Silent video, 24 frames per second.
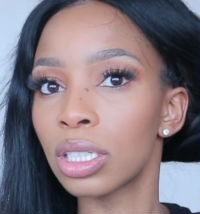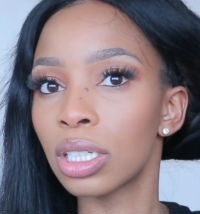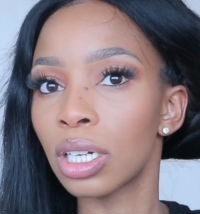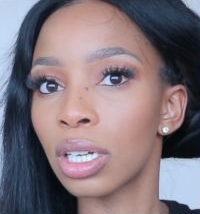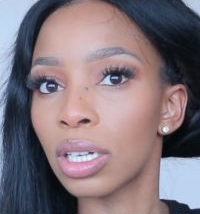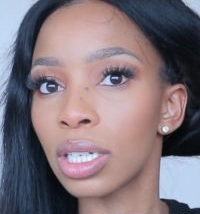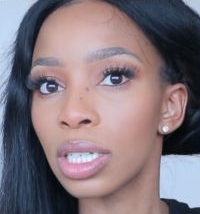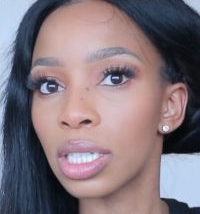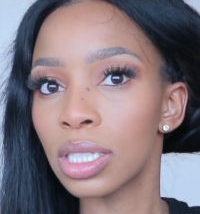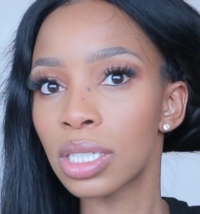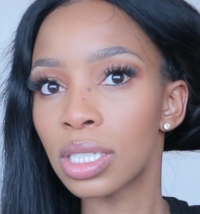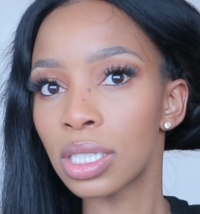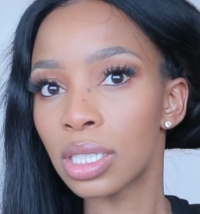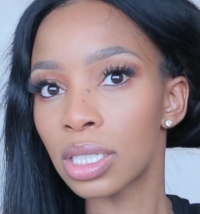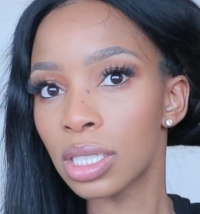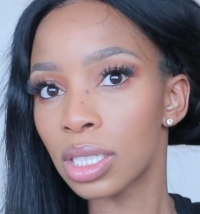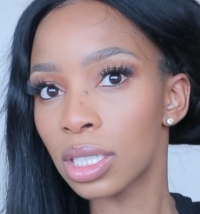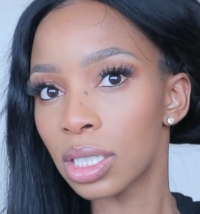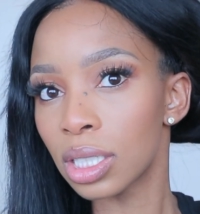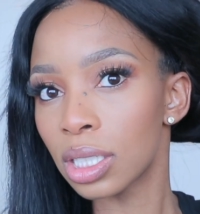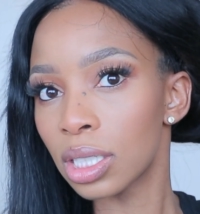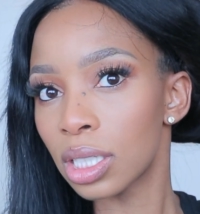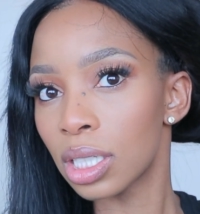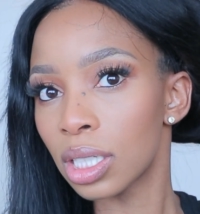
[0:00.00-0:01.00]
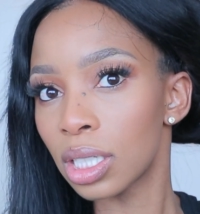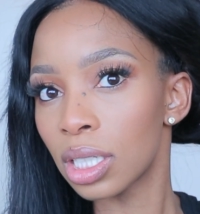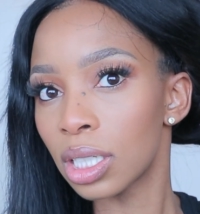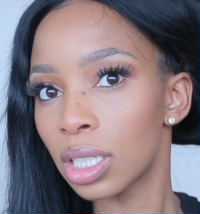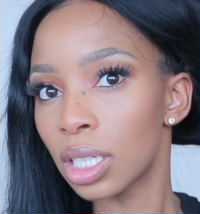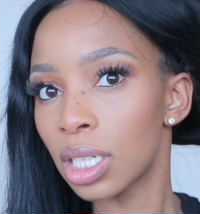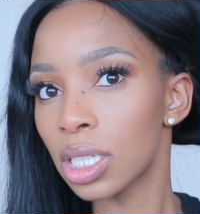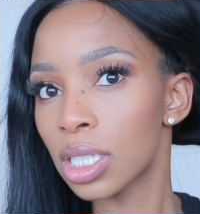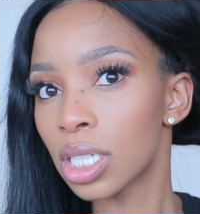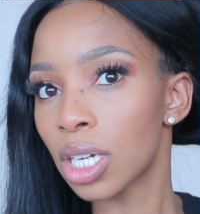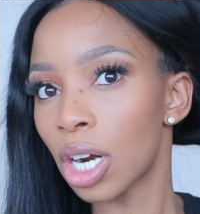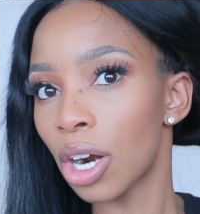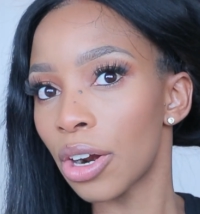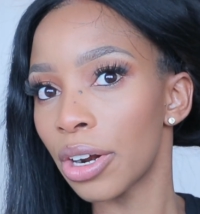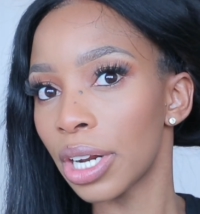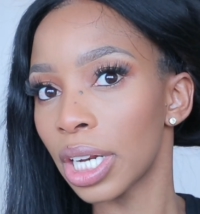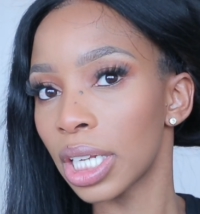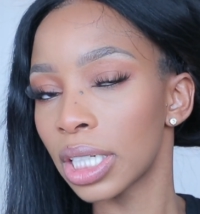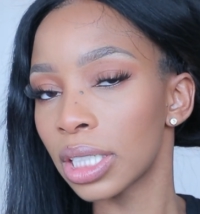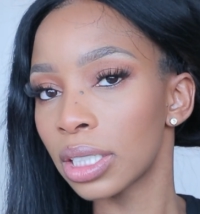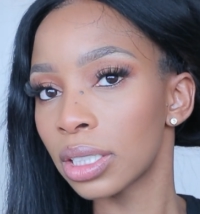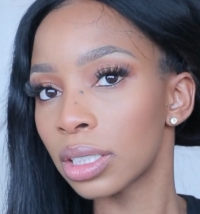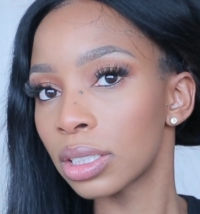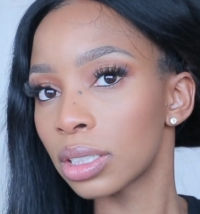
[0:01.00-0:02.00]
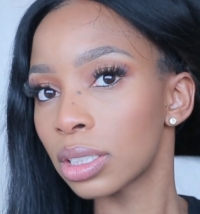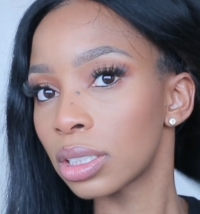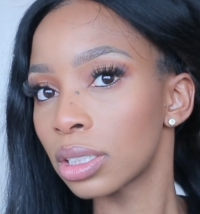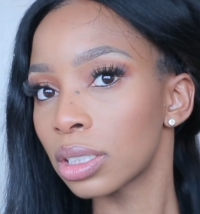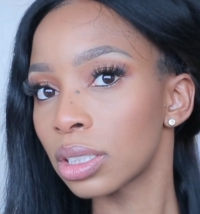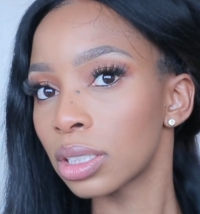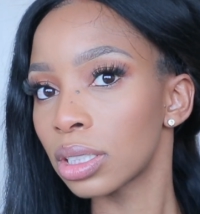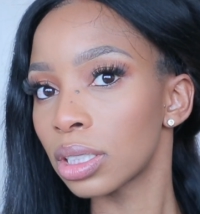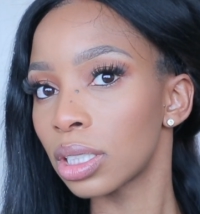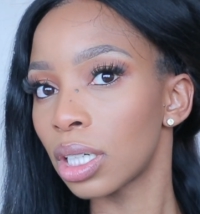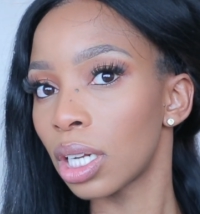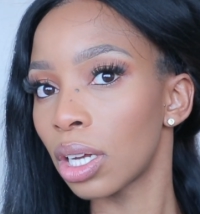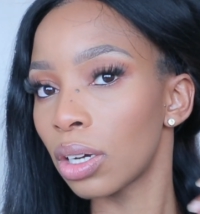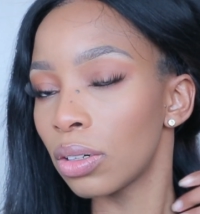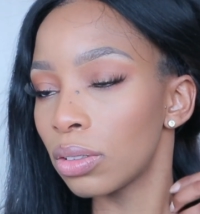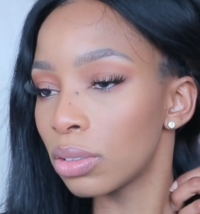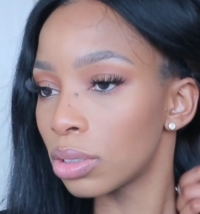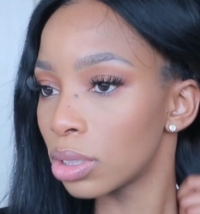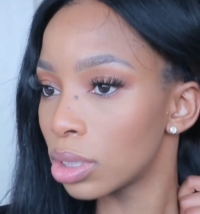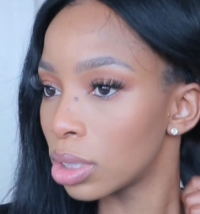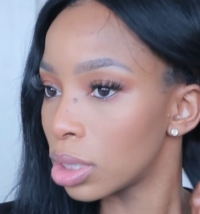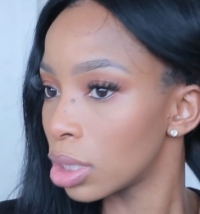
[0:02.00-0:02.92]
you know, it's curling, you know.